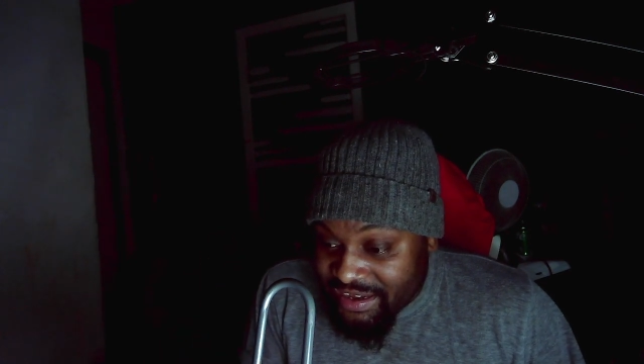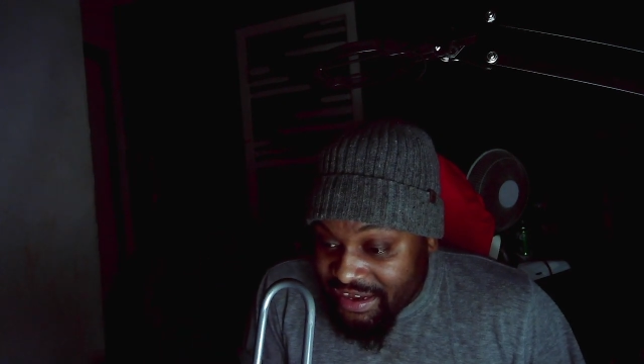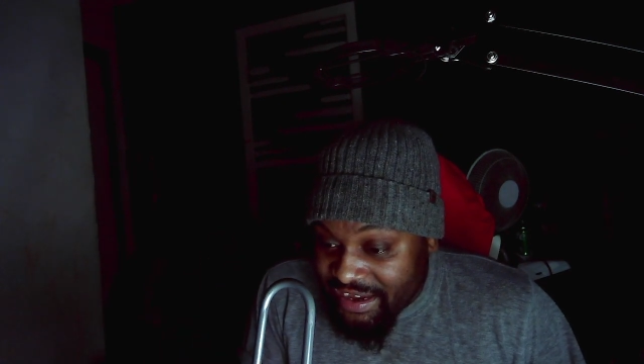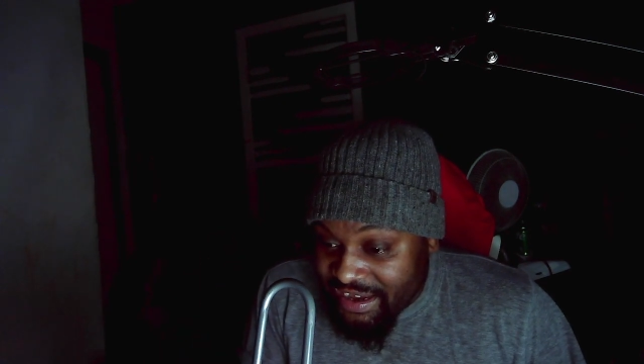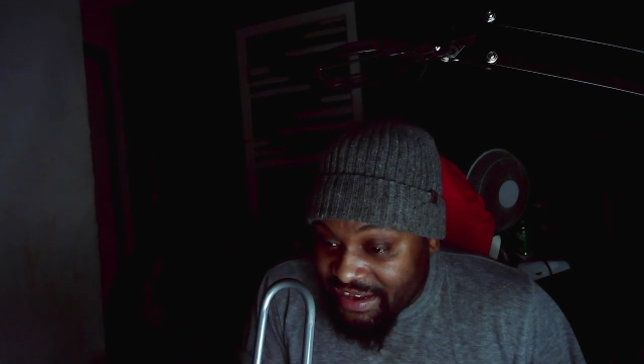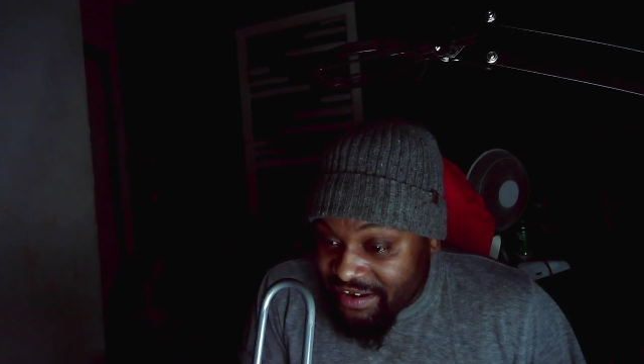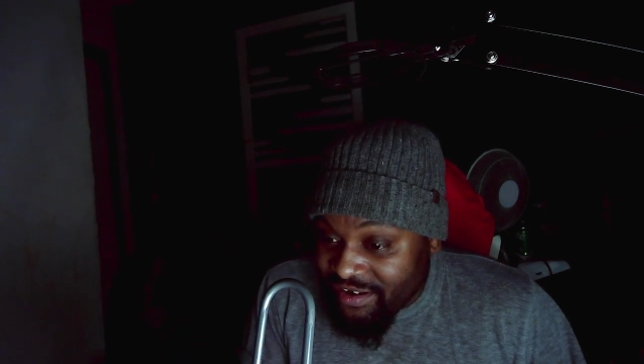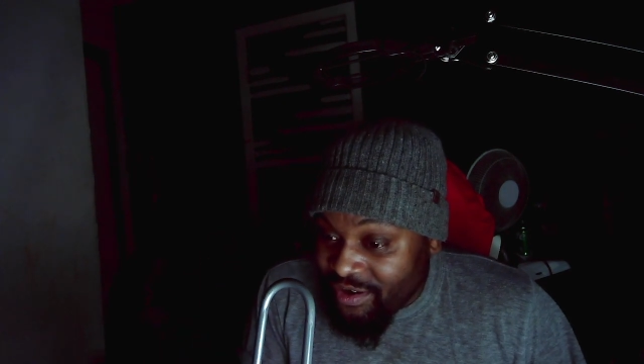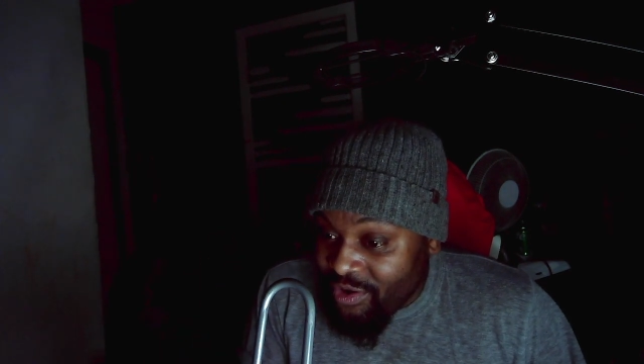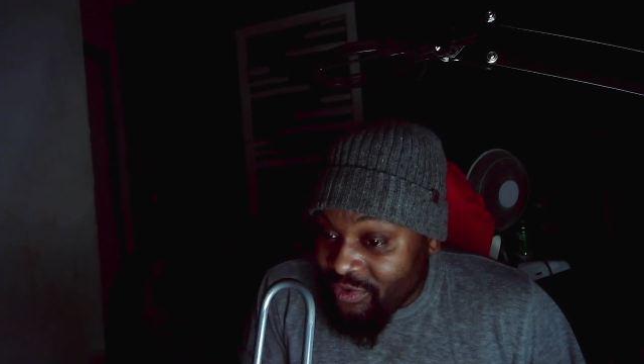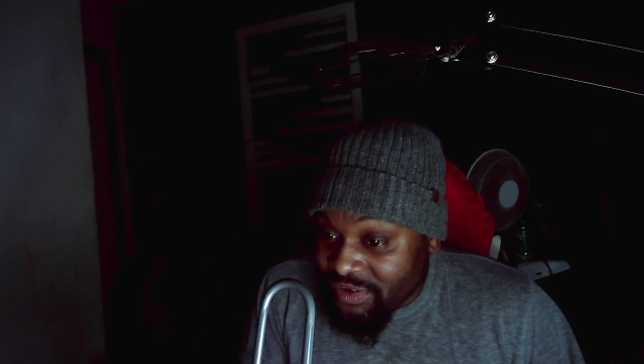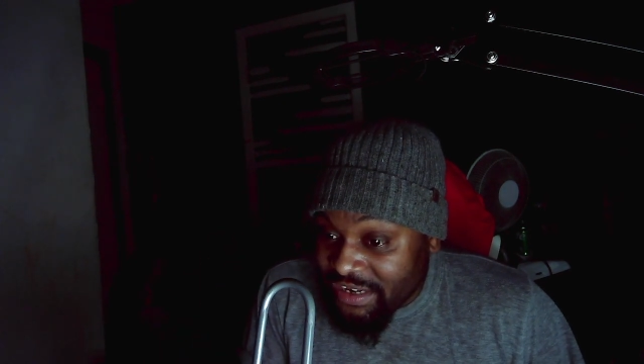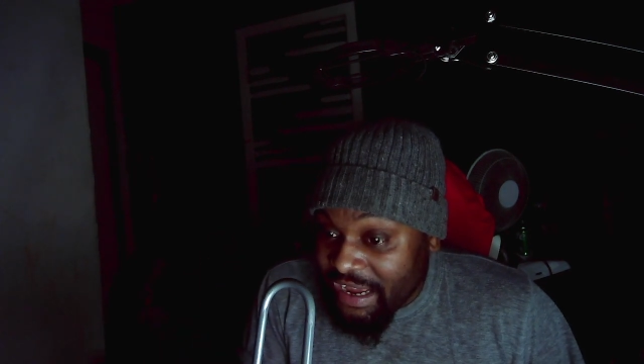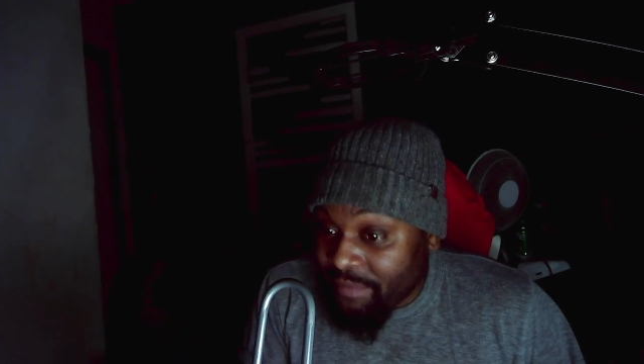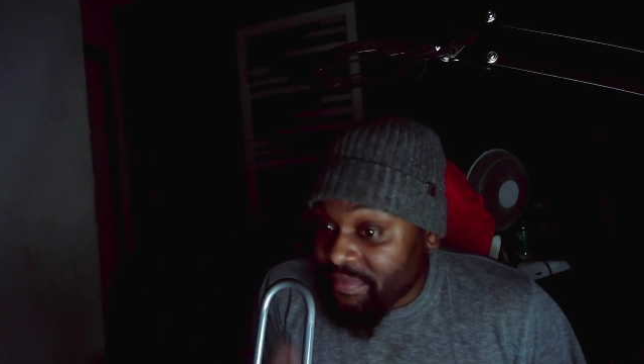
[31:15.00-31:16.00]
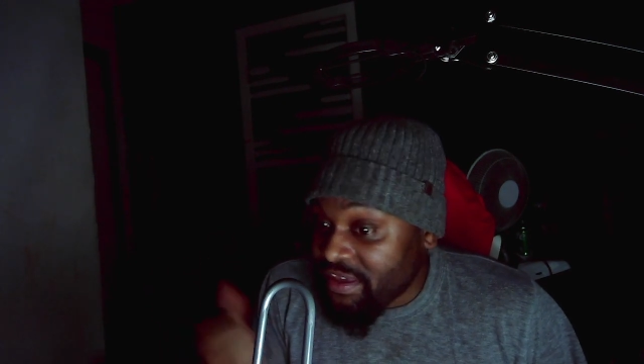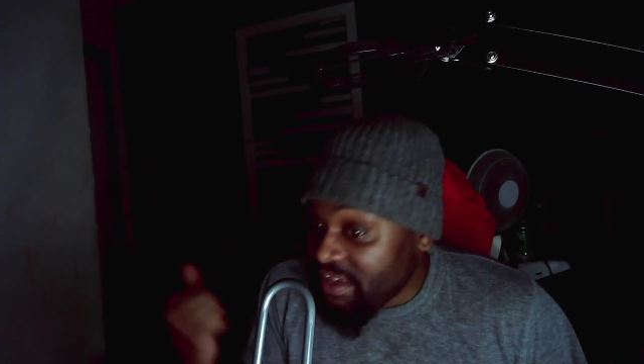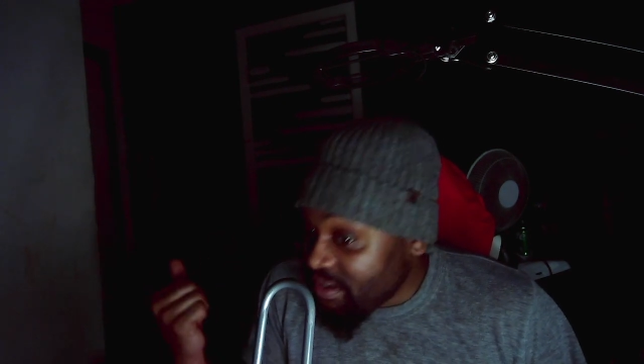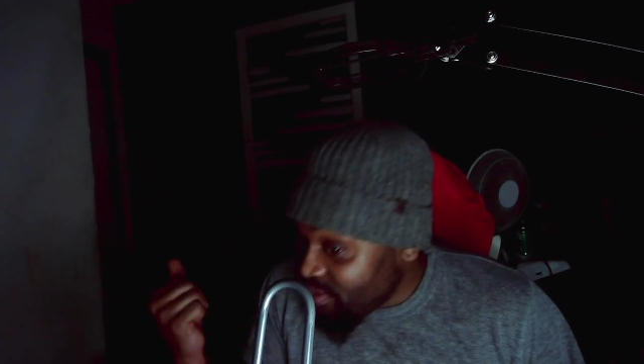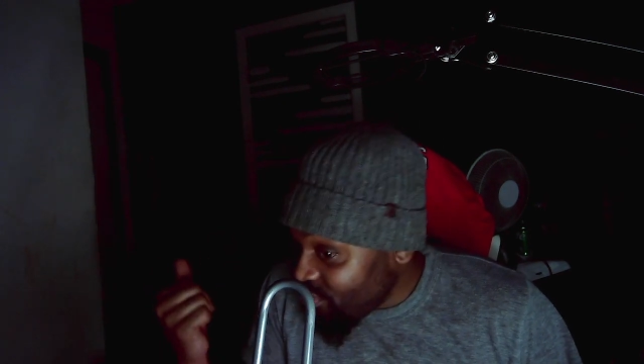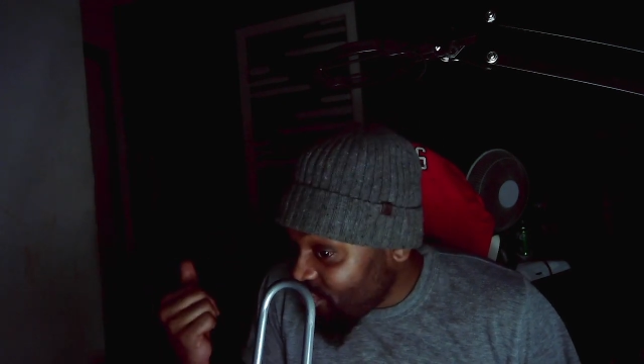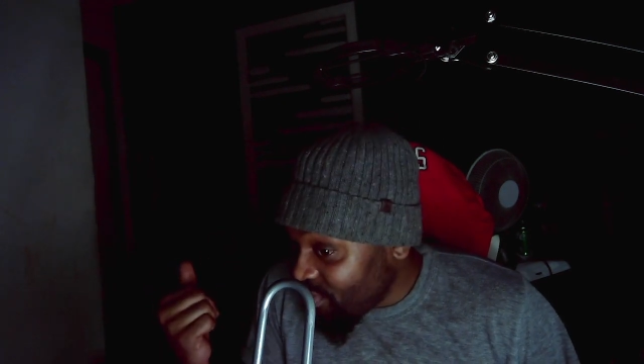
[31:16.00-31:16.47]
and the whole time he
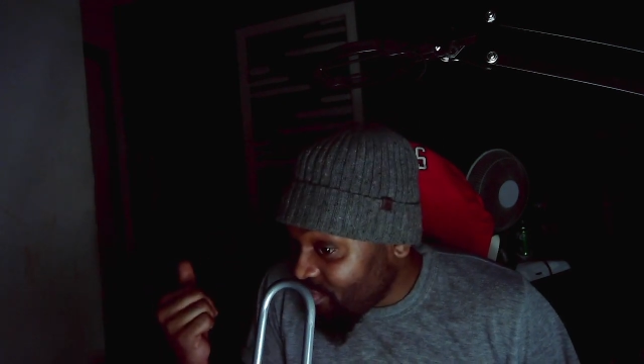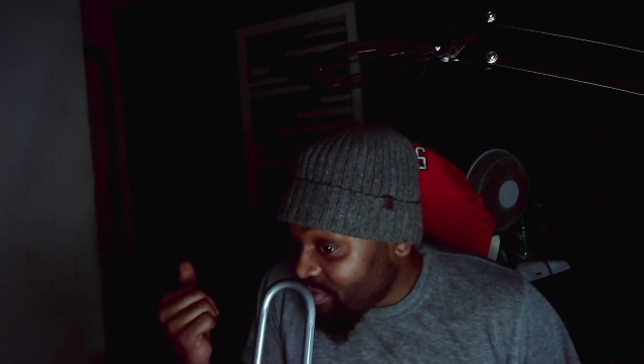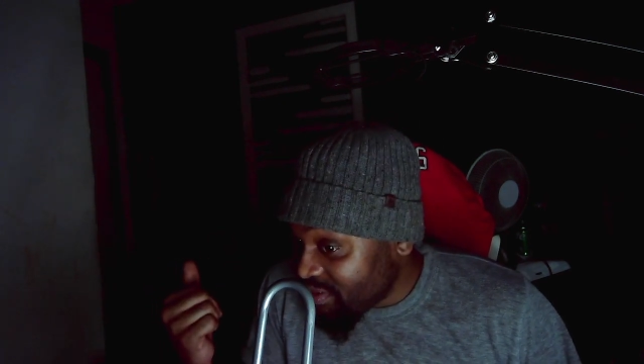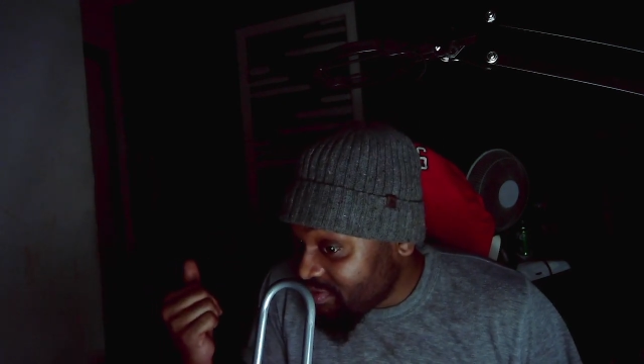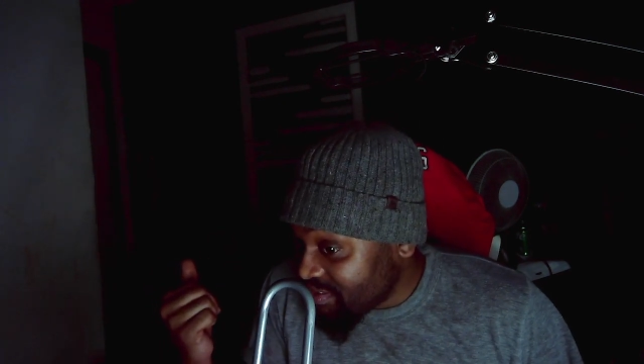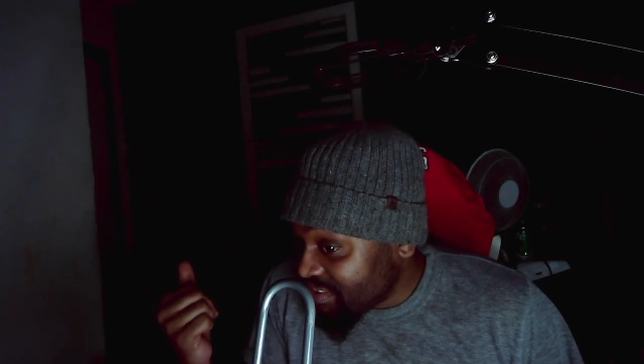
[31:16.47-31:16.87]
doing what you